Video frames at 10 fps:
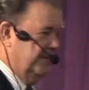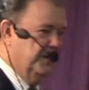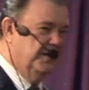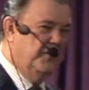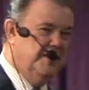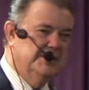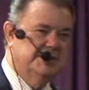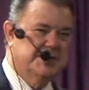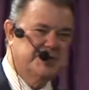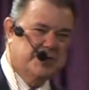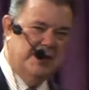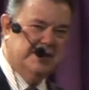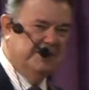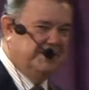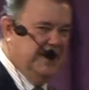The loins is the
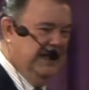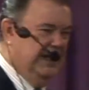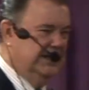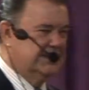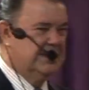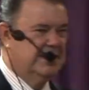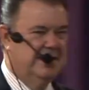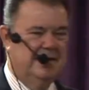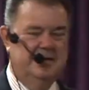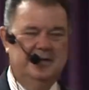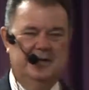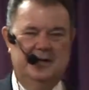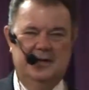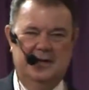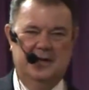strength of kings
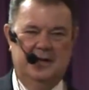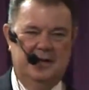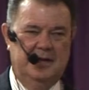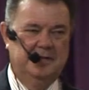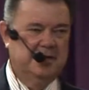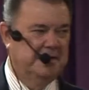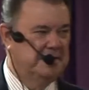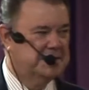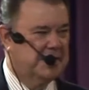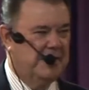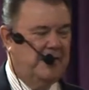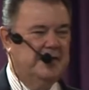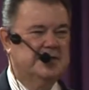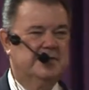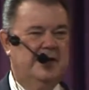to loose the
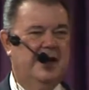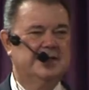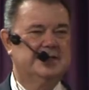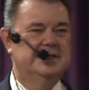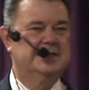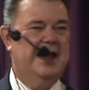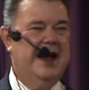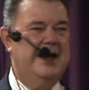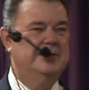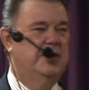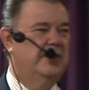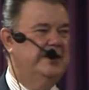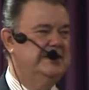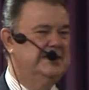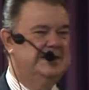loins God says, I'm
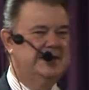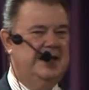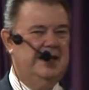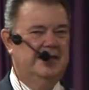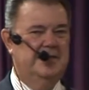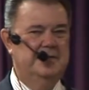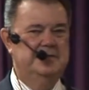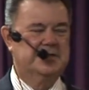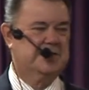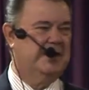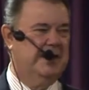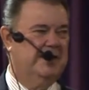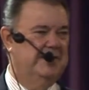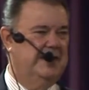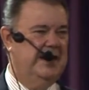going to take those
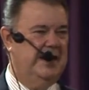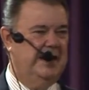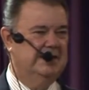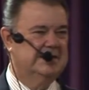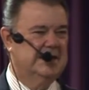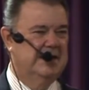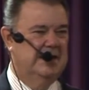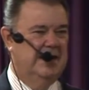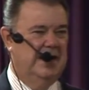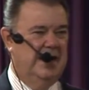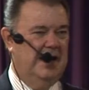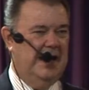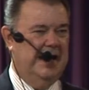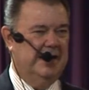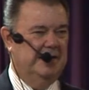strength of kings
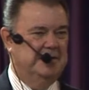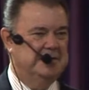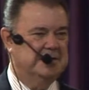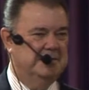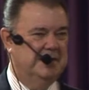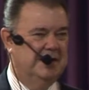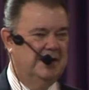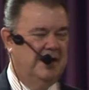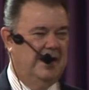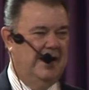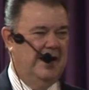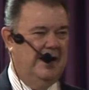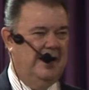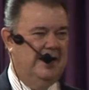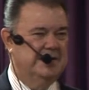and loose them,
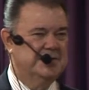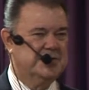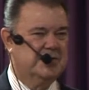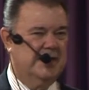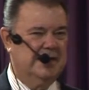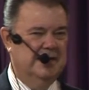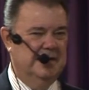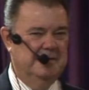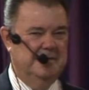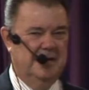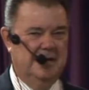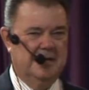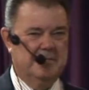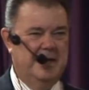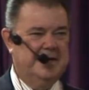unstrengthen them,
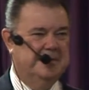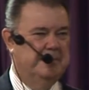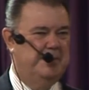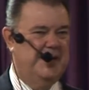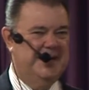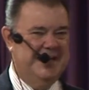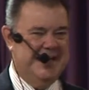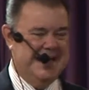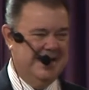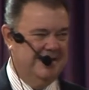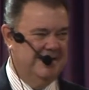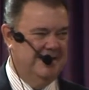make them putty,